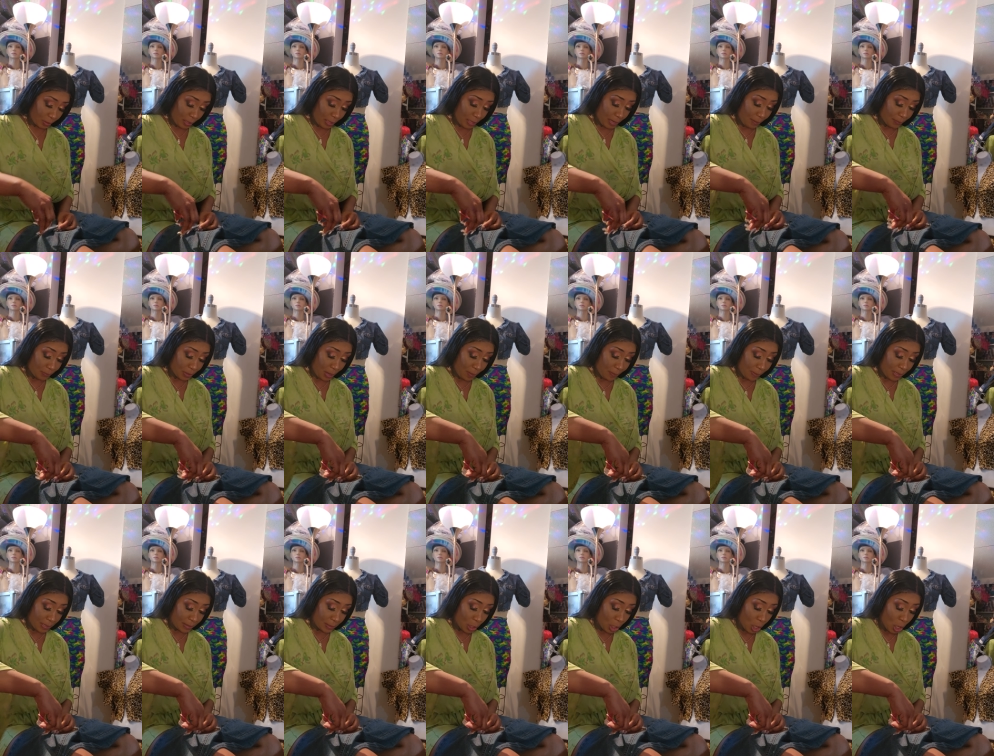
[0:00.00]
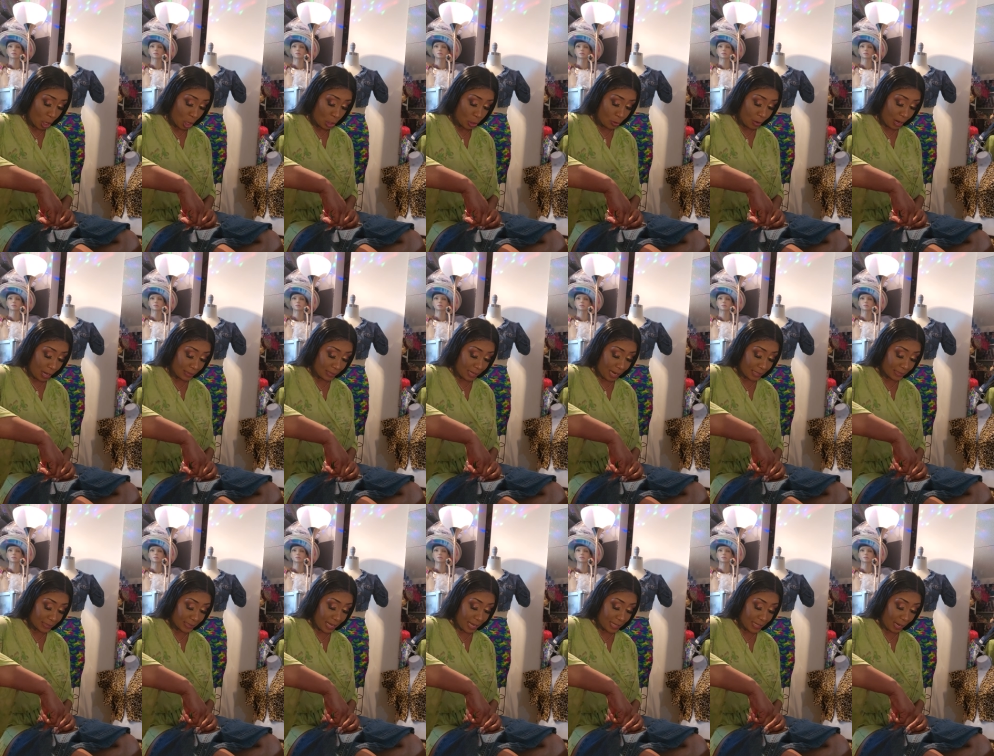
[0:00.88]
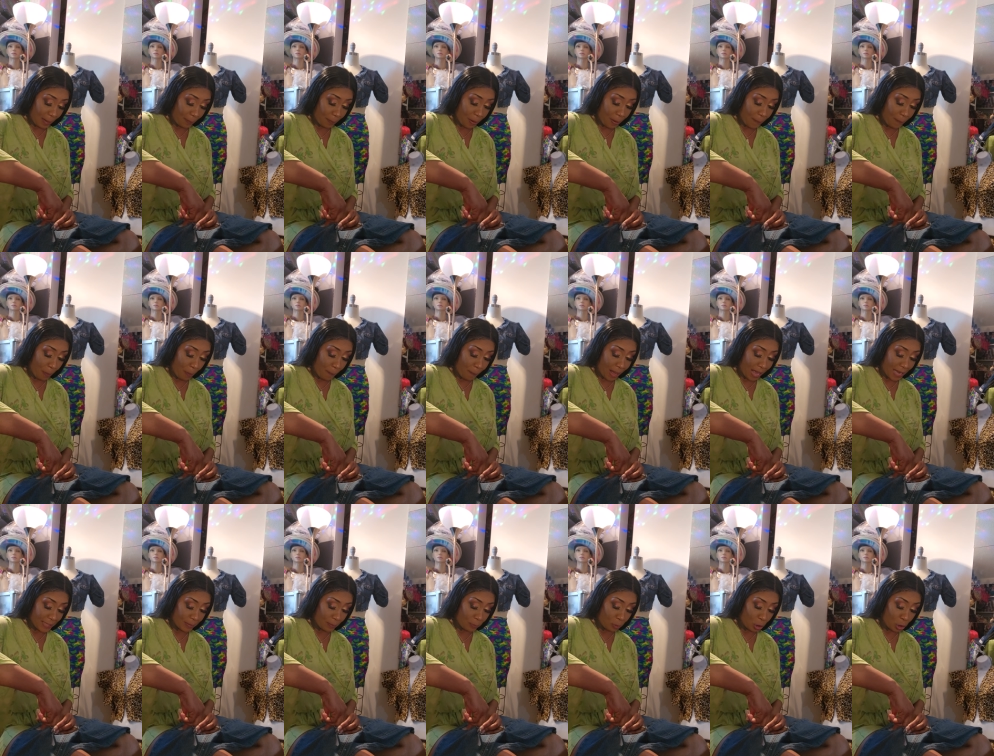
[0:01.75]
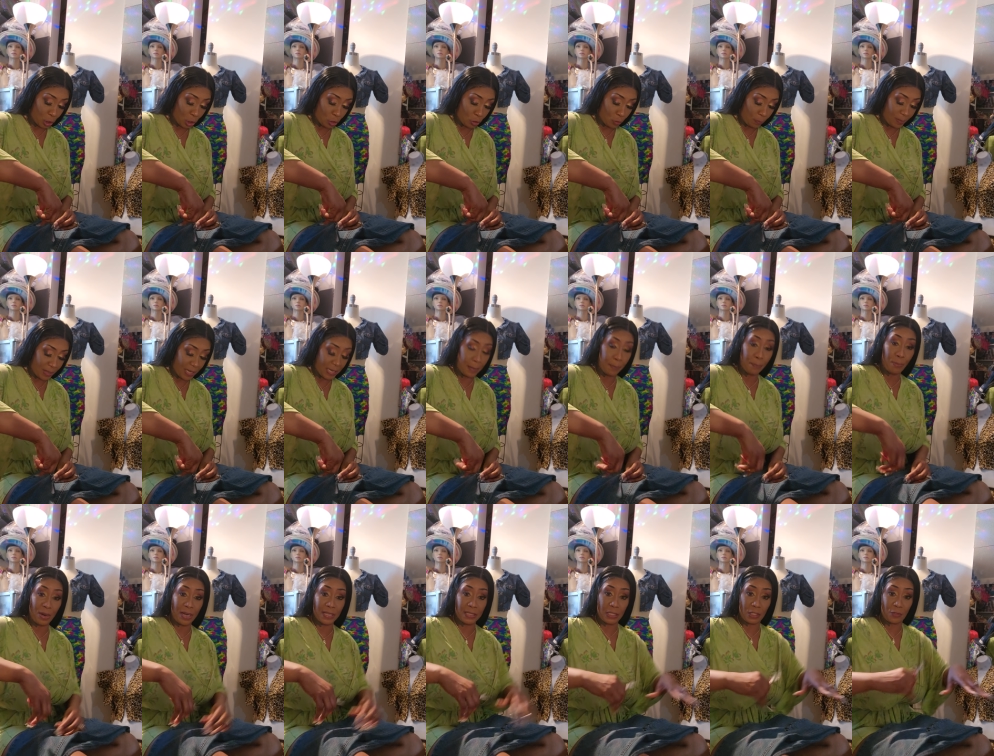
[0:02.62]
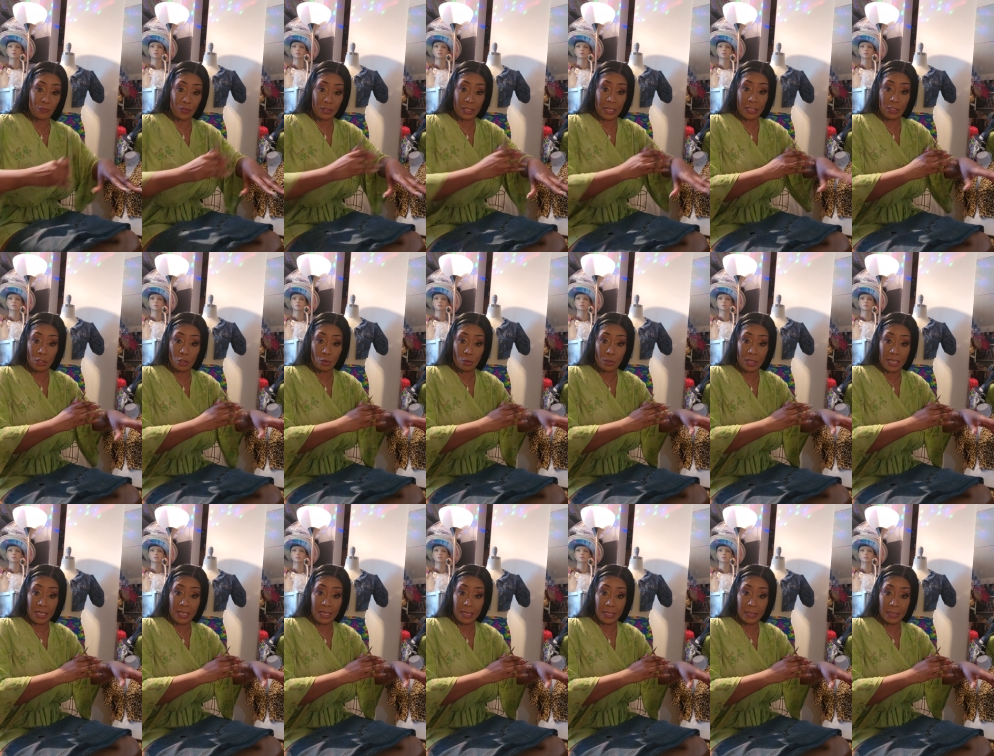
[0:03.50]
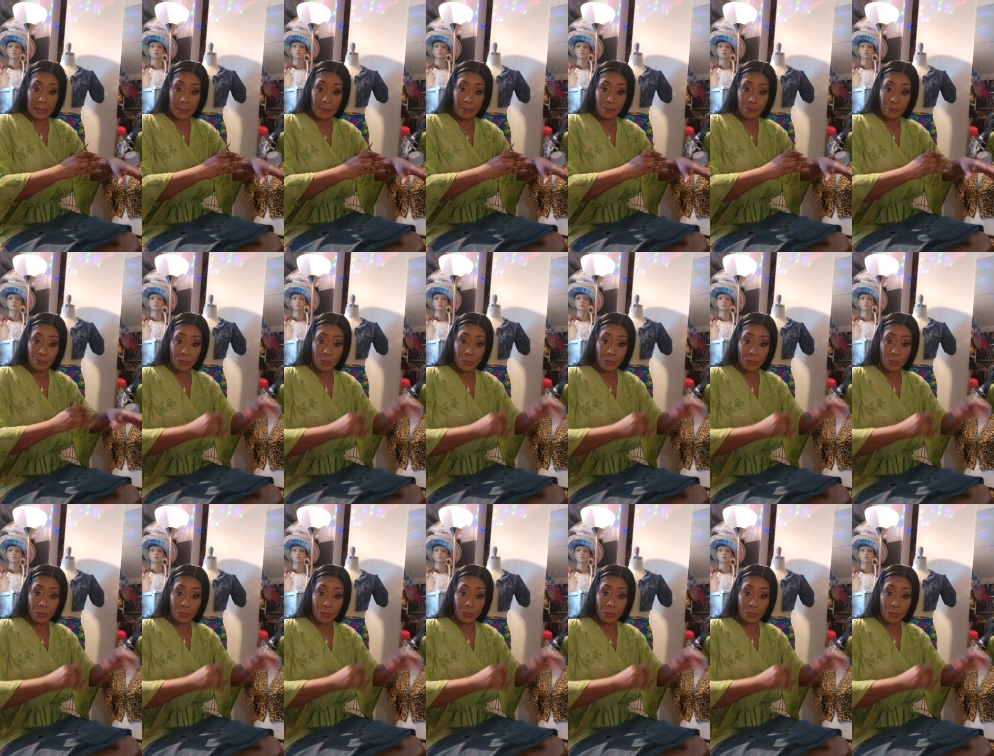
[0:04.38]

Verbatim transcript: And I'm talking, it, you know, a lot of times, like, people buy them little bitty bracelets for their little kids.